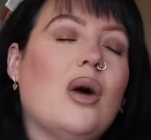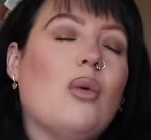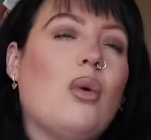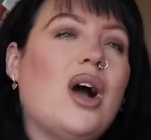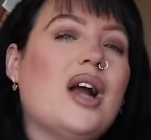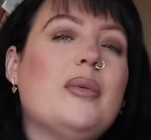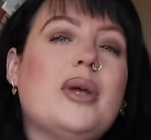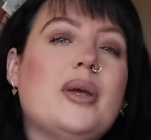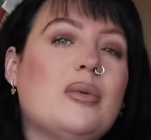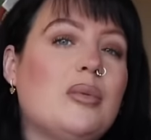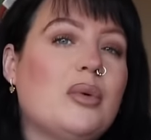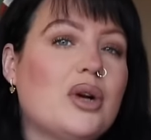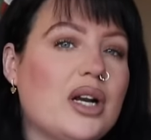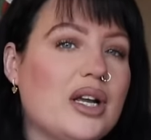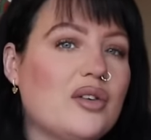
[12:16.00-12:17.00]
why do people
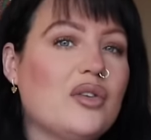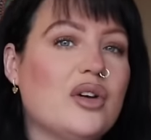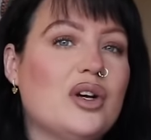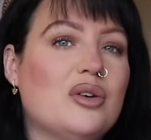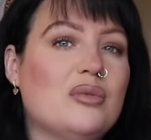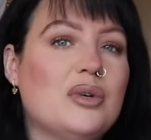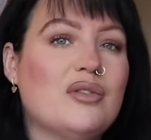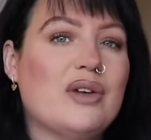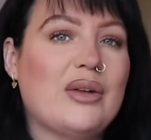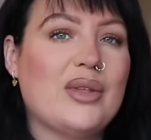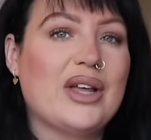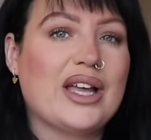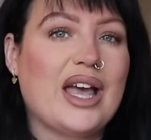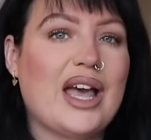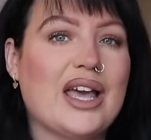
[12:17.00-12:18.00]
put cling film around
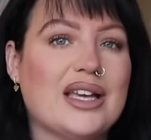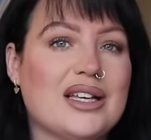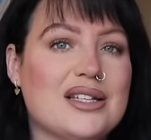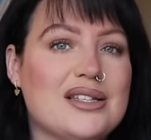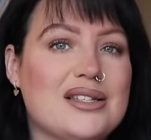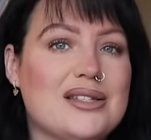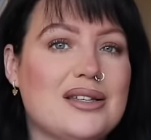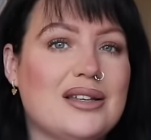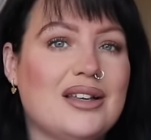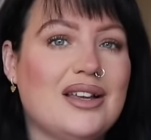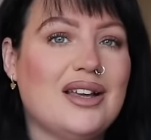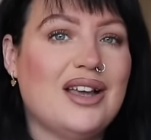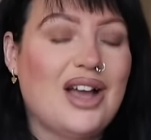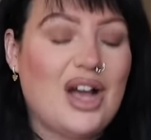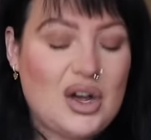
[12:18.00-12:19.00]
their case?
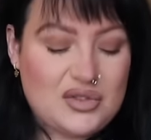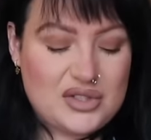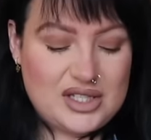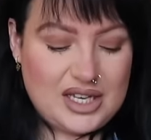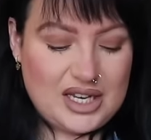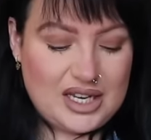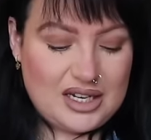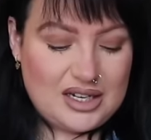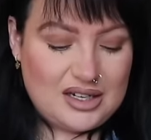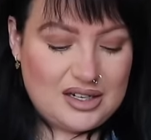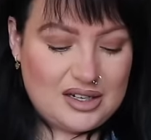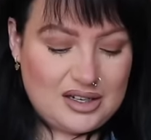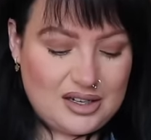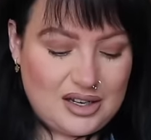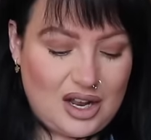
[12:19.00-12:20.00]
I've seen...
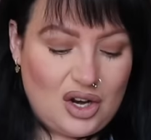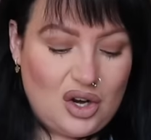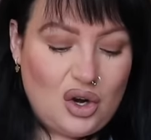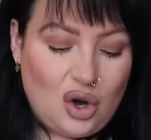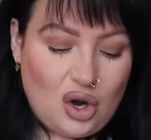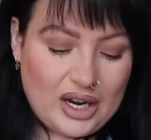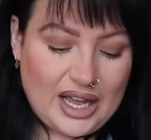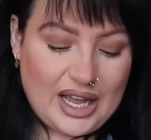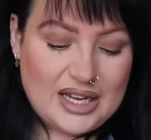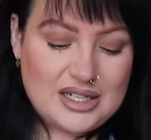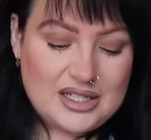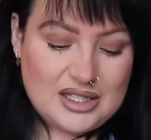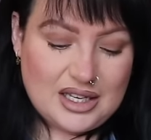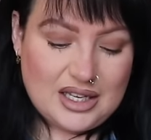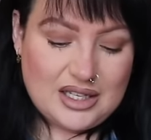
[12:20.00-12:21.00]
a lot of
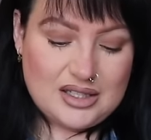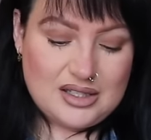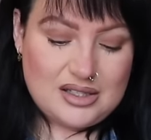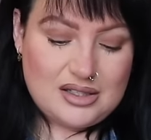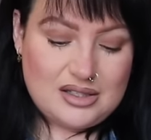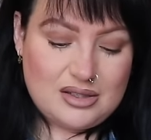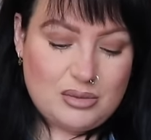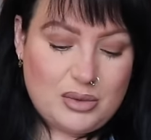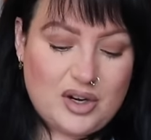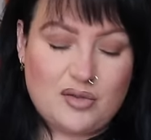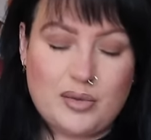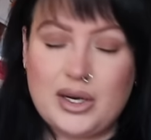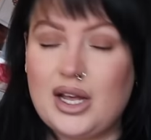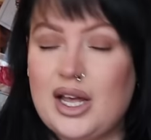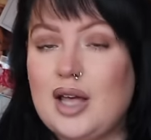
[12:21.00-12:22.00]
cases when I've
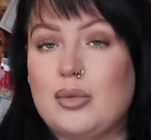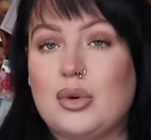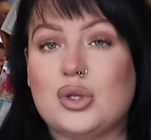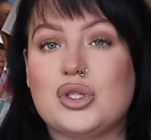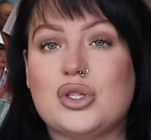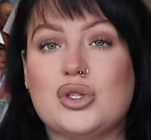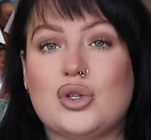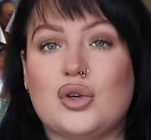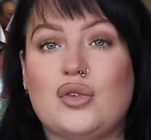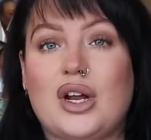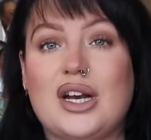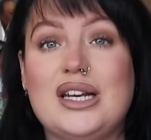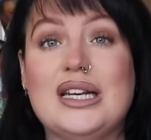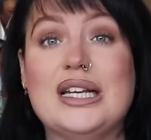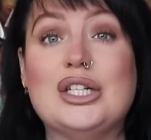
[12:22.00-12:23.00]
been at airports and stuff,
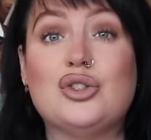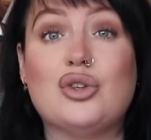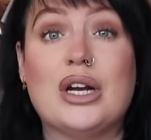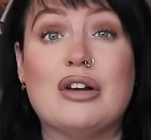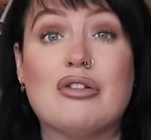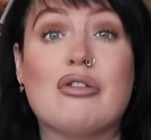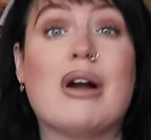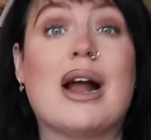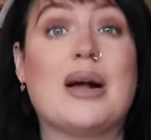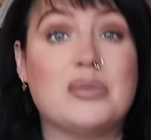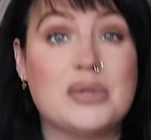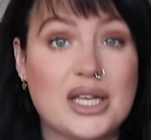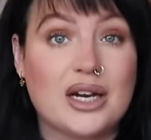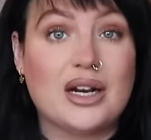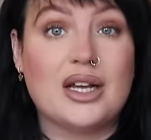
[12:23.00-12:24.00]
like literally
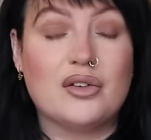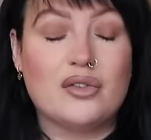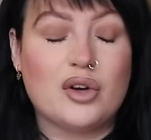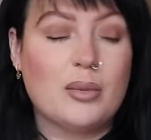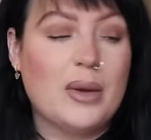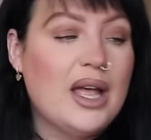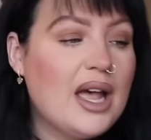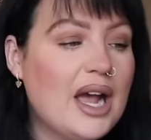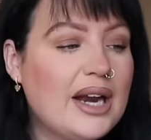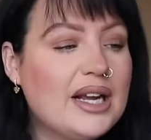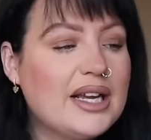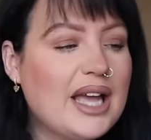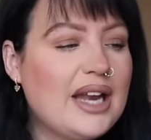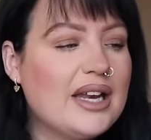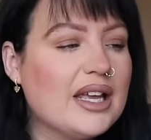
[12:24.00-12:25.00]
wrapped in cling film. And I
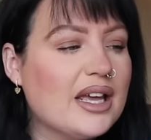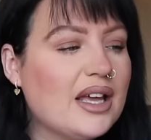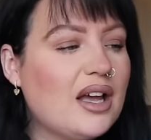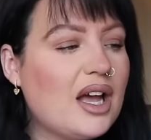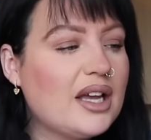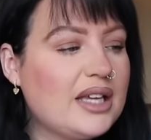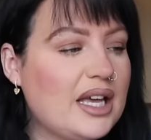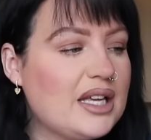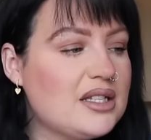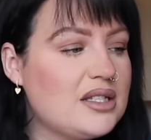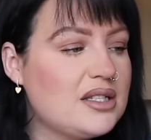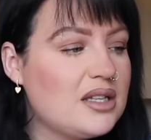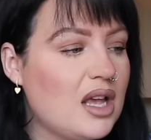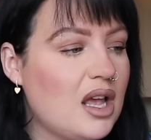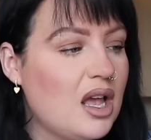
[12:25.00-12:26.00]
get it, I
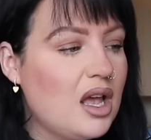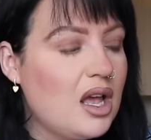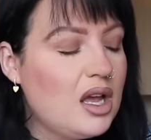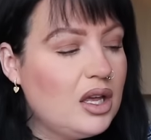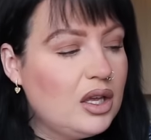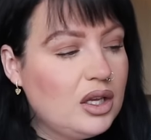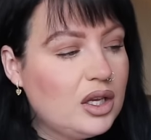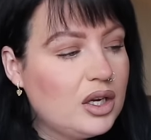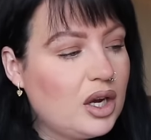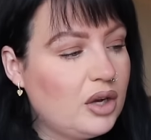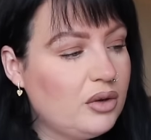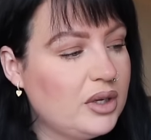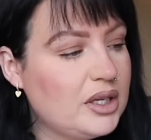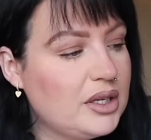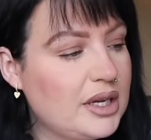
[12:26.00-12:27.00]
guess, you know,
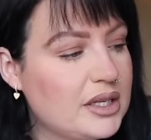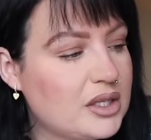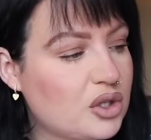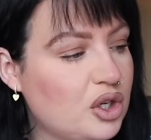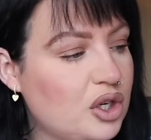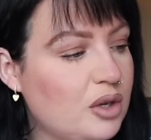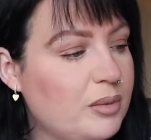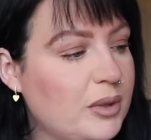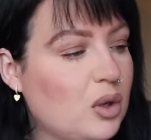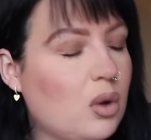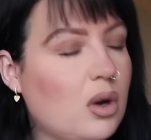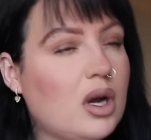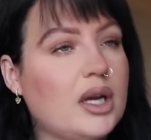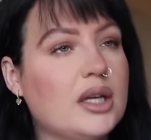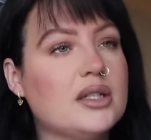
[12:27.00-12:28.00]
it's gonna be
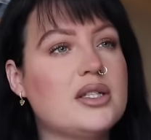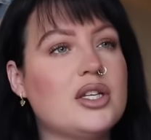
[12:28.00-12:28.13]
quite